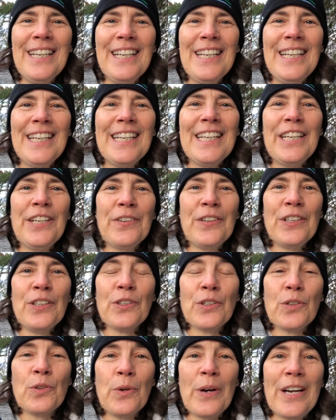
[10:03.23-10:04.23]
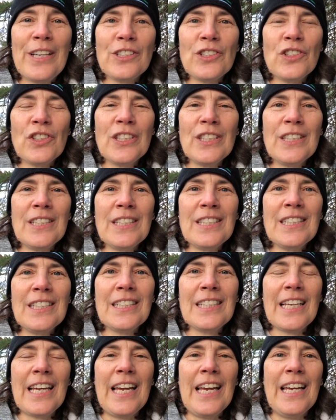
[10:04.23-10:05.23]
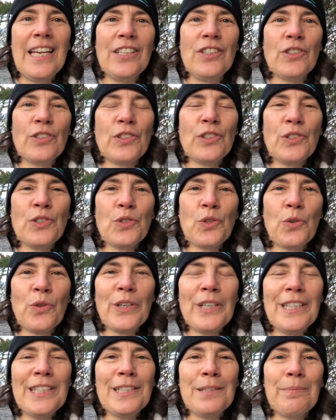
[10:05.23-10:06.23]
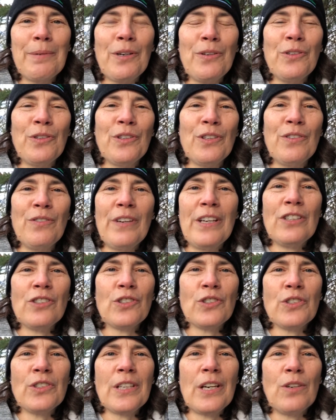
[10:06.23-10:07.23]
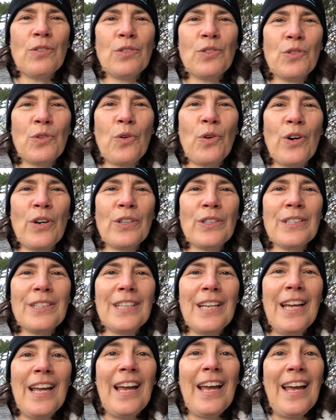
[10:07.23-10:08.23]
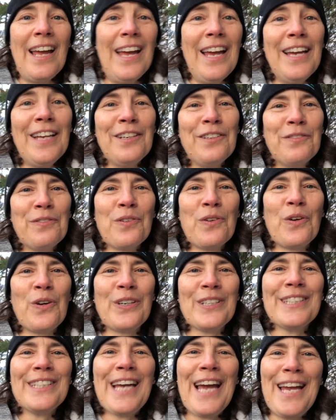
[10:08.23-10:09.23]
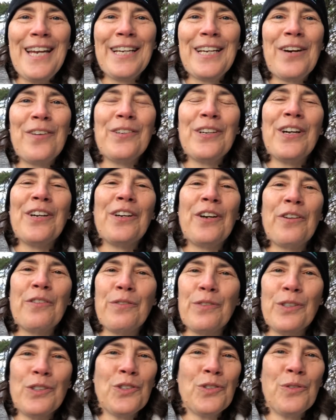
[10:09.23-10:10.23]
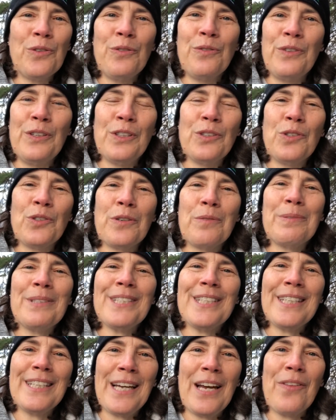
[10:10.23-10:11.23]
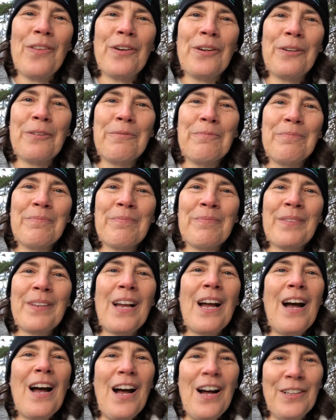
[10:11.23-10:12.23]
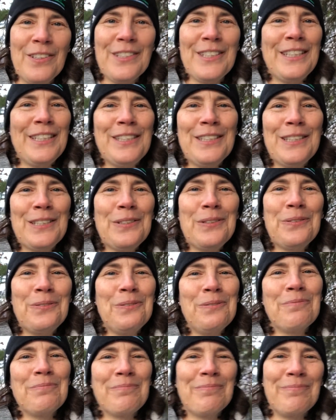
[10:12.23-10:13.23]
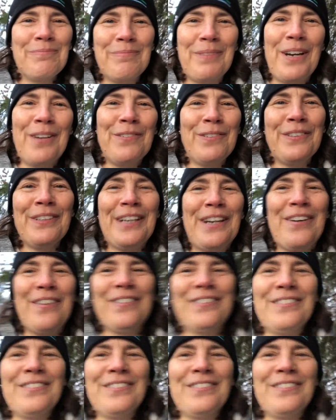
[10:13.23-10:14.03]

hearing your questions and your stories about your adventures outdoors, and of course, heading out on our virtual field trips together. I'll see you soon. Bye for now.